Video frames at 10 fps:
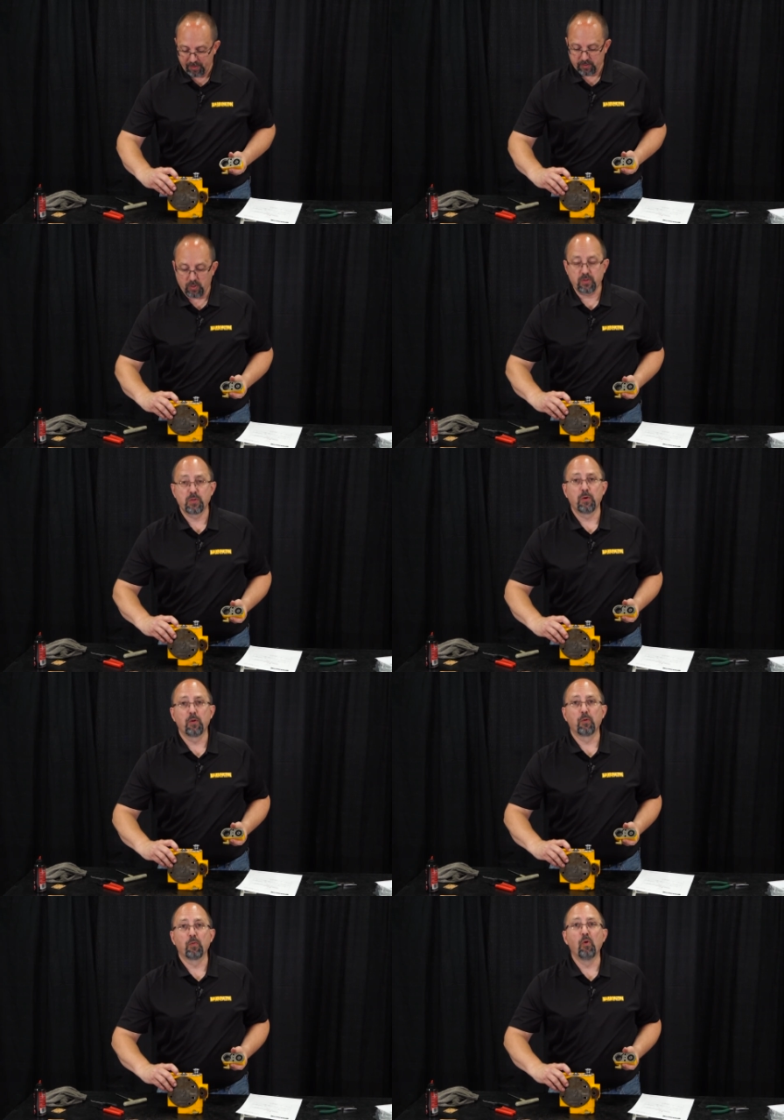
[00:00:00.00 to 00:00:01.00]
there's also a
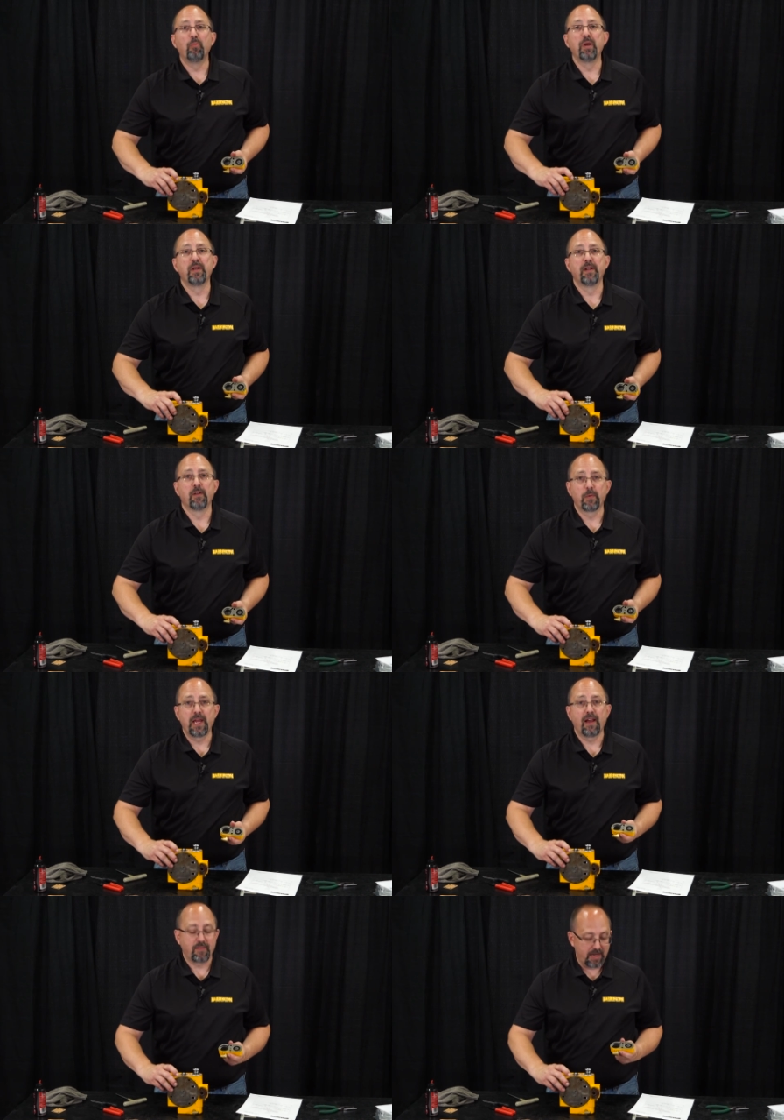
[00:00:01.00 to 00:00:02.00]
little roll pin here that we
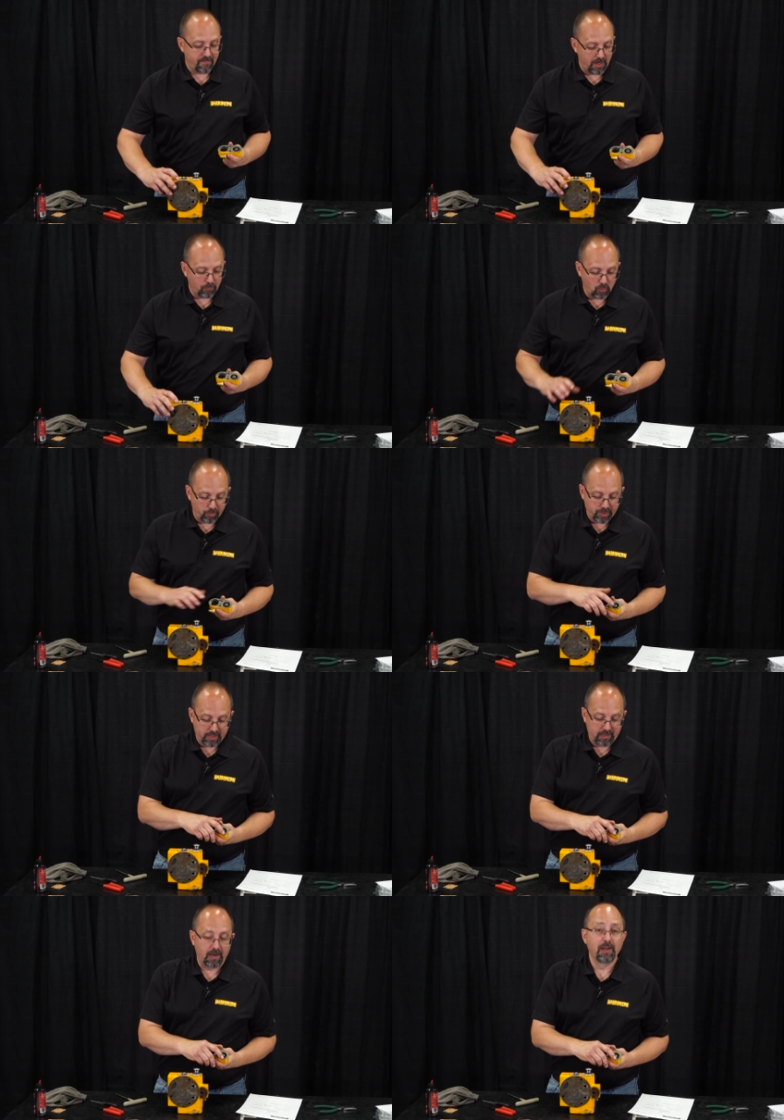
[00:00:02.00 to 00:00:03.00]
have to have that roll
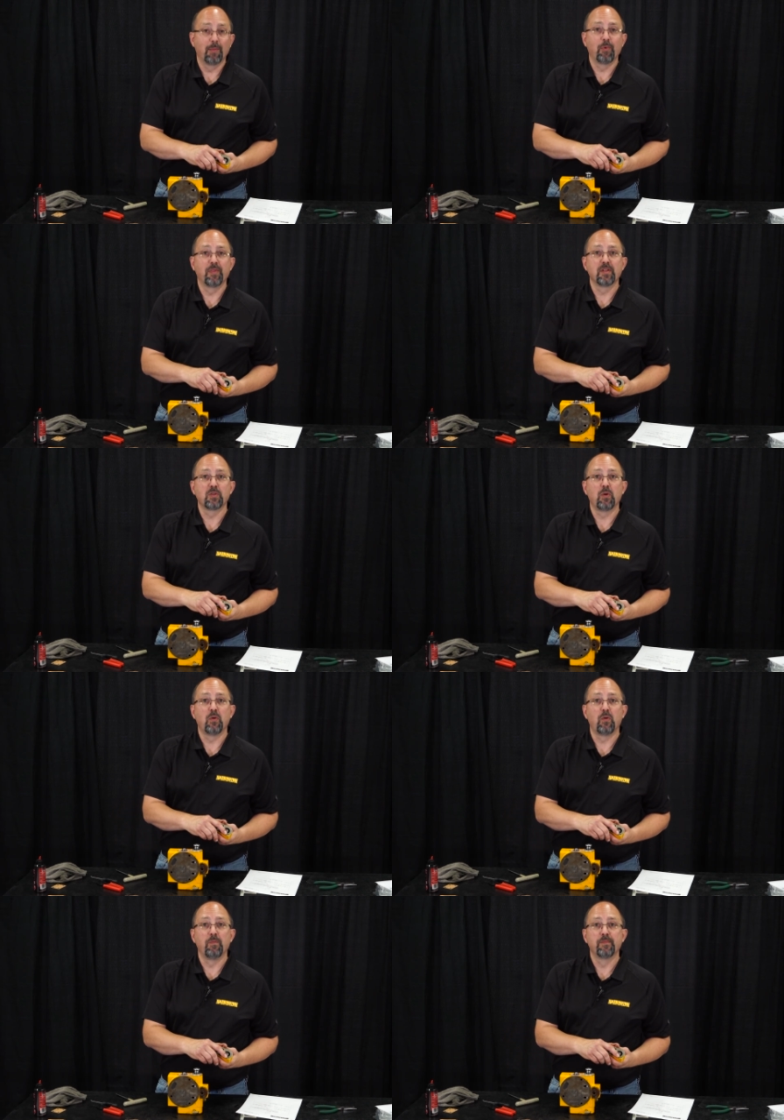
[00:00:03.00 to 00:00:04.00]
pin lined up with this hole.